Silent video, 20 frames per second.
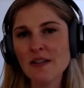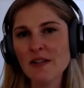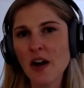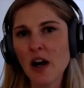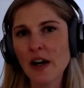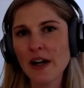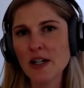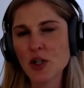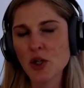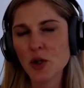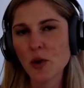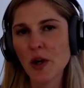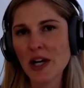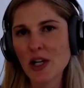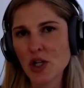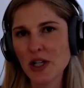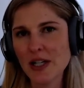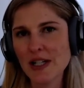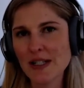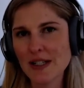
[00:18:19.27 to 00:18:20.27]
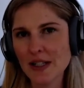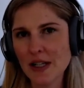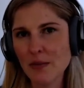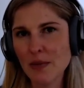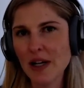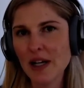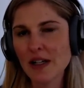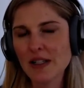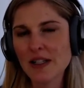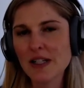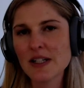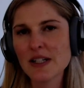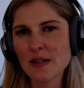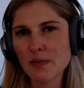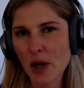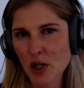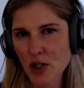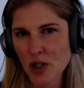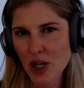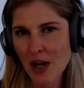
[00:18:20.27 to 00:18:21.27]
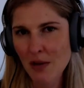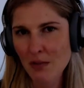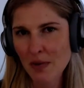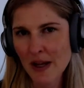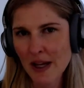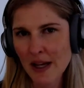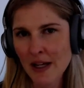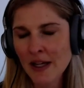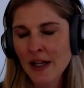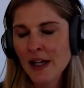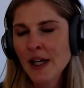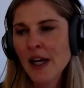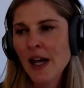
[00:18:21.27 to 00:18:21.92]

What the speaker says: our integration is limited to smart shopping.